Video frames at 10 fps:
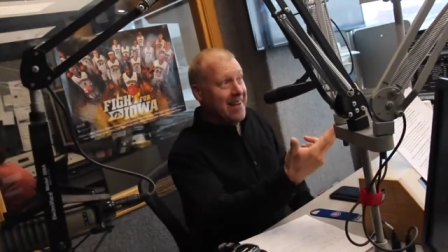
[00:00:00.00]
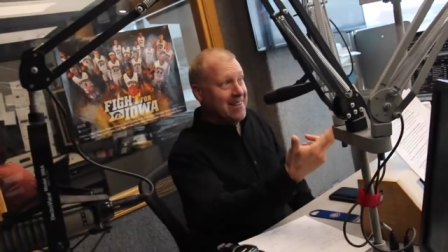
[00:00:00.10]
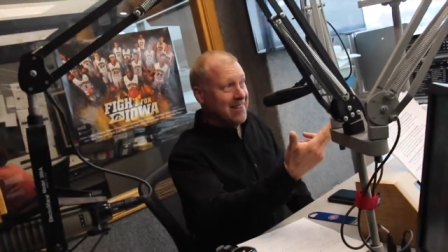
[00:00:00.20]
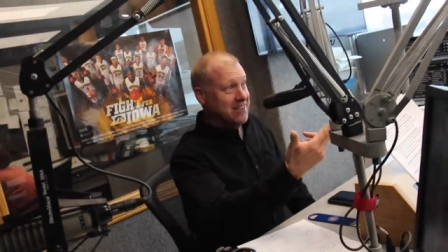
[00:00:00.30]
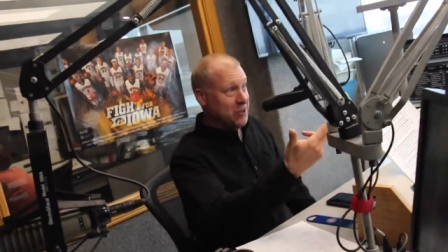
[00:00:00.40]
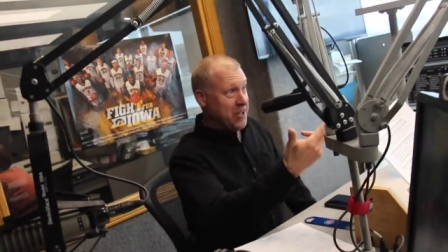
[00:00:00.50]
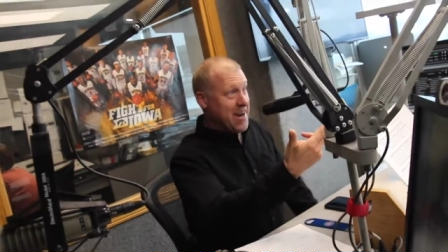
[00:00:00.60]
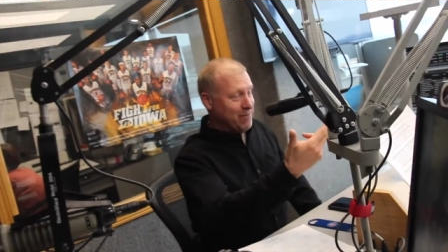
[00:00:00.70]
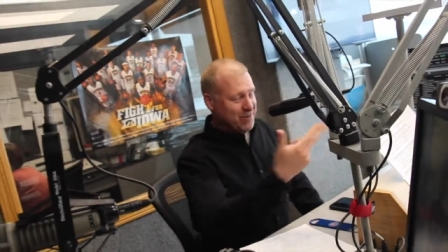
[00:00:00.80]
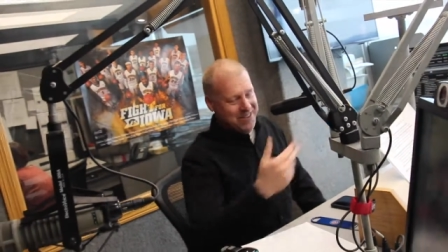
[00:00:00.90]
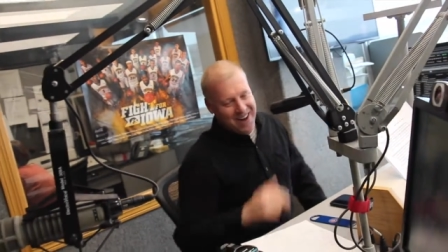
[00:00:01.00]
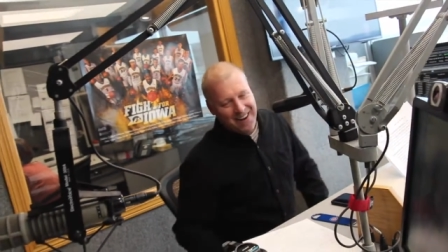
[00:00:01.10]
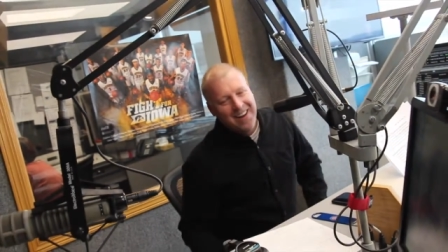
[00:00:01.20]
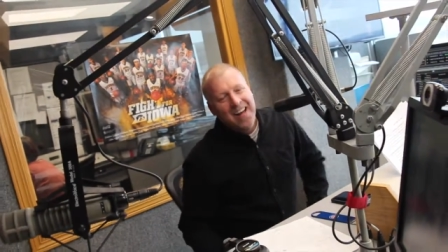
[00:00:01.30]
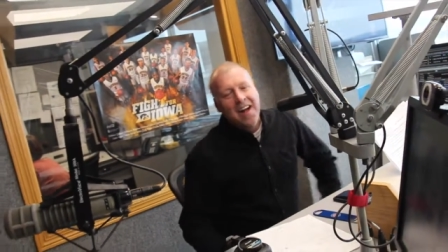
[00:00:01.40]
Light does. Right? Jaymz. Yeah, it no.
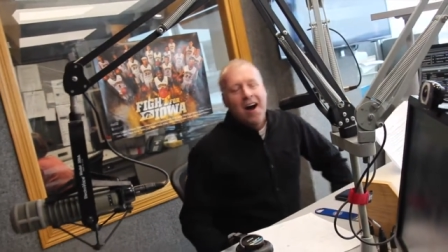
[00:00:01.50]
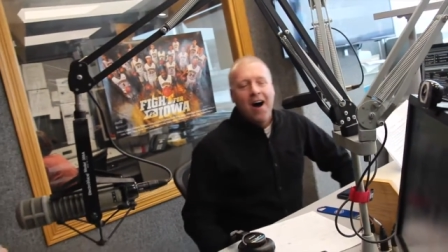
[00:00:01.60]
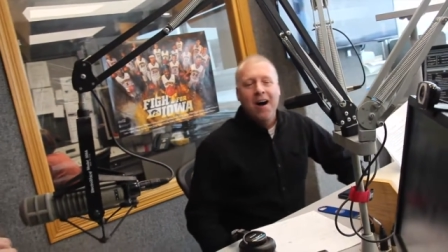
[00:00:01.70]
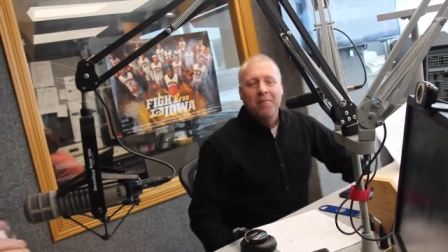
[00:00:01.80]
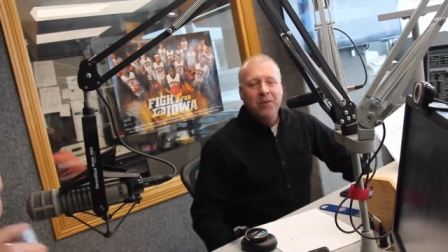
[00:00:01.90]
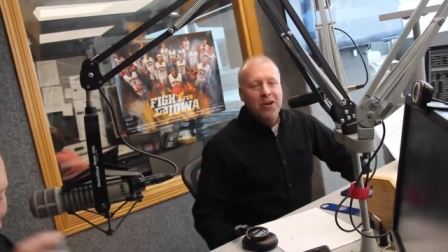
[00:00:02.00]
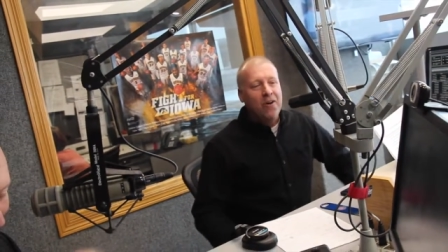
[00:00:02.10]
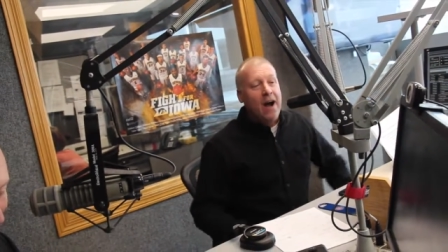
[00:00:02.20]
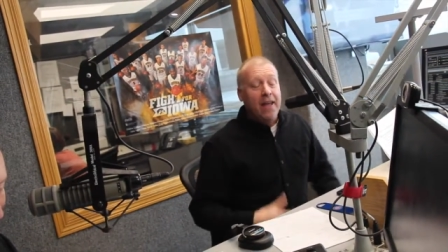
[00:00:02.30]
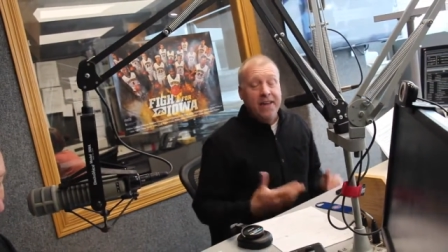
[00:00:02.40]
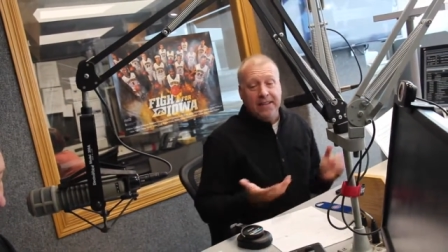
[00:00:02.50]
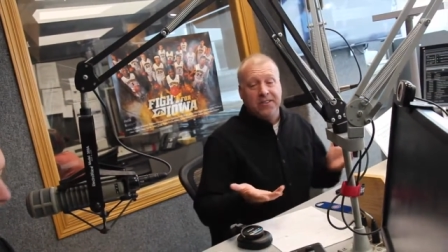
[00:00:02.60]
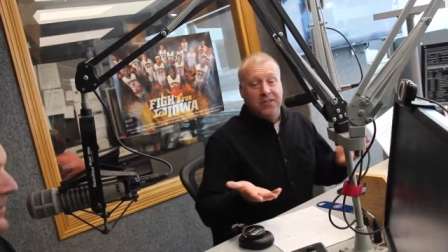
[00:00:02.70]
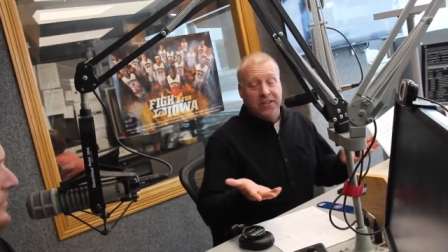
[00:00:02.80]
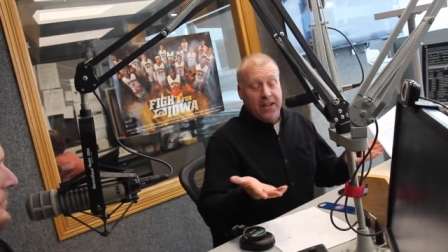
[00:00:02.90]
doesn't. Um, you know, I think
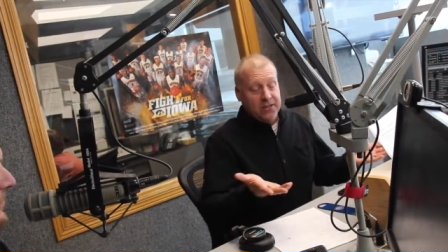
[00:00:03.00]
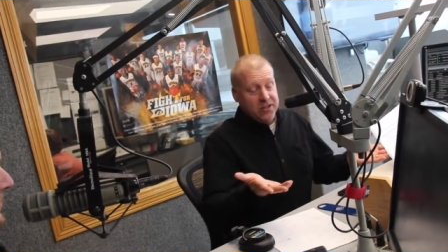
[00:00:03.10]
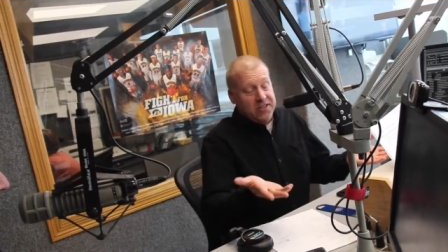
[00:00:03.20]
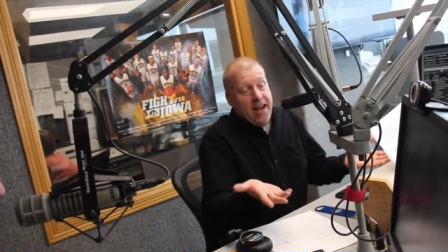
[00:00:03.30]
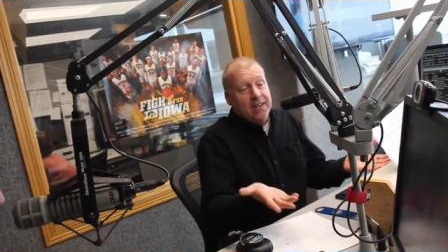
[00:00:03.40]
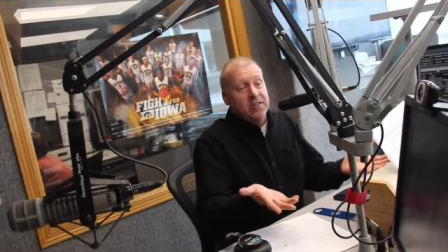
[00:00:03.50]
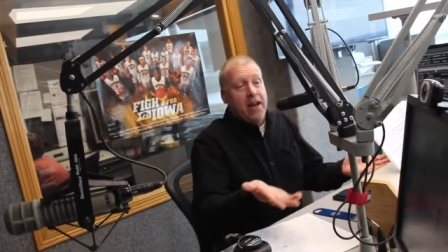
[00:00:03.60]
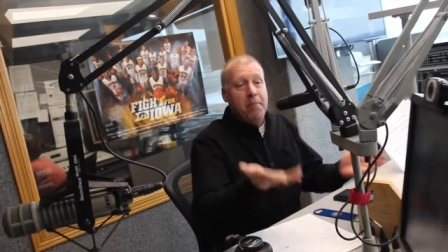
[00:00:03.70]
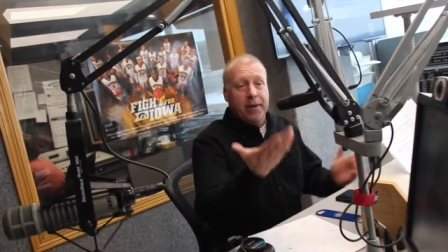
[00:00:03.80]
it's ju- it's just excellent.